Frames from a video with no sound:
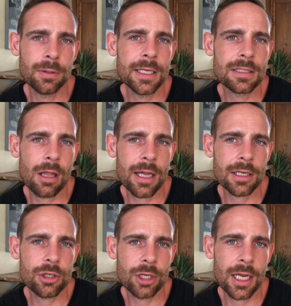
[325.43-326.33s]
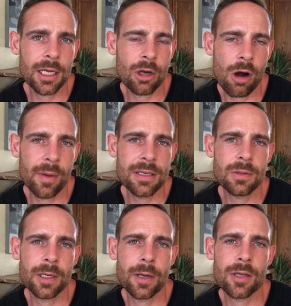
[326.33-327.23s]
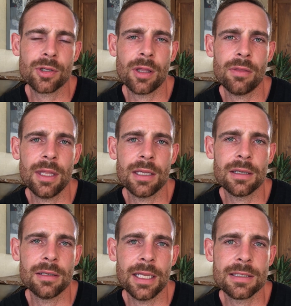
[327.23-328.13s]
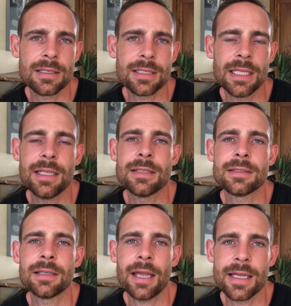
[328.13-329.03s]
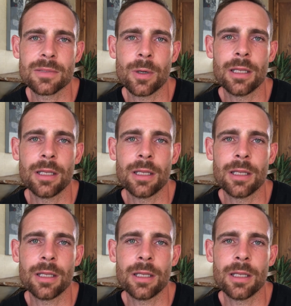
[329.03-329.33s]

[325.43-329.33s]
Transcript: Please like, share, comment to anyone else who you think needs to see this as